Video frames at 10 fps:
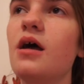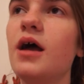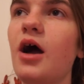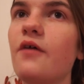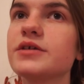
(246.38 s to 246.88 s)

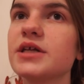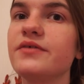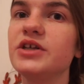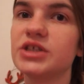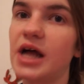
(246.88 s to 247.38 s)
obviously
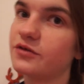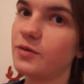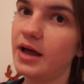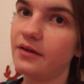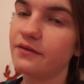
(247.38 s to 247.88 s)
finished at
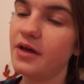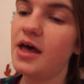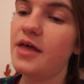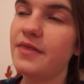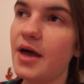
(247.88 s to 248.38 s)
12:30,
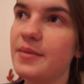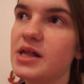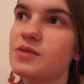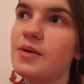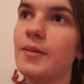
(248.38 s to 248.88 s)
that
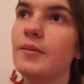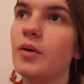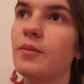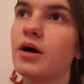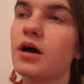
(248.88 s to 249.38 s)
means me and my
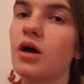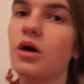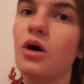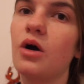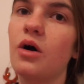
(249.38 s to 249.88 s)
mum can
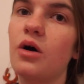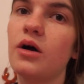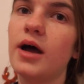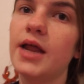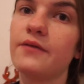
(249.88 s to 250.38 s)
go
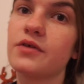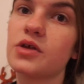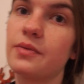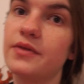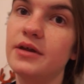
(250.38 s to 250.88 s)
and have
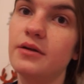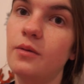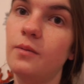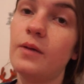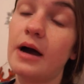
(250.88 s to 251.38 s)
something,
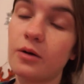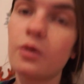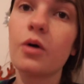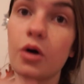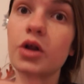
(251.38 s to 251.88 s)

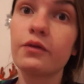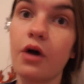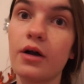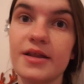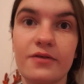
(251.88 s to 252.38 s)
could have
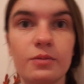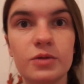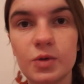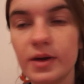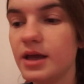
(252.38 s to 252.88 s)
gone and have something
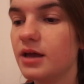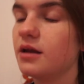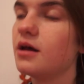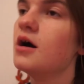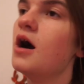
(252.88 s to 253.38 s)
to eat and
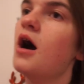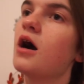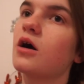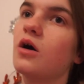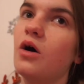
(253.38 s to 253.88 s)

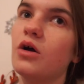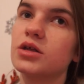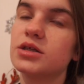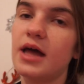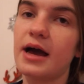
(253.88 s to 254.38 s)
go
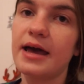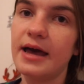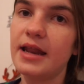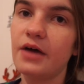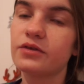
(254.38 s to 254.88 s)
to the
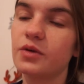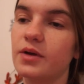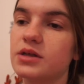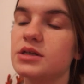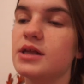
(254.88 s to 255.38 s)
arcade
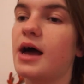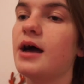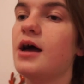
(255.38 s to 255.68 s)
afterwards. Nah.